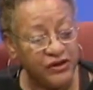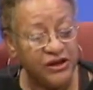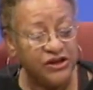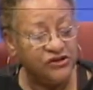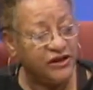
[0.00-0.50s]

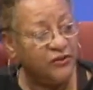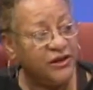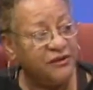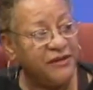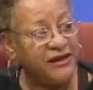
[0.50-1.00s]
so that we can
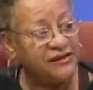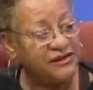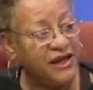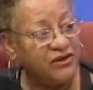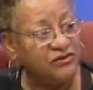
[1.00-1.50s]
make a
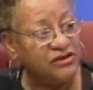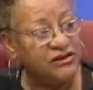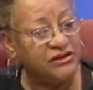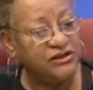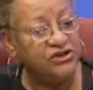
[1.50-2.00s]
sound
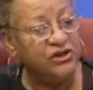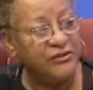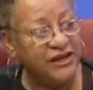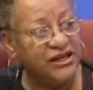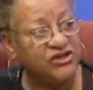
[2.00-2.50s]

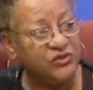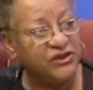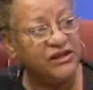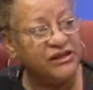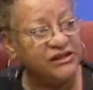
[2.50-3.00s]
determination what it
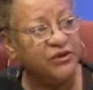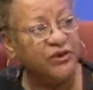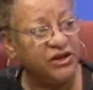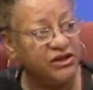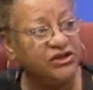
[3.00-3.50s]
is that we're going
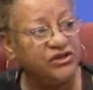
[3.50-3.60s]
to do.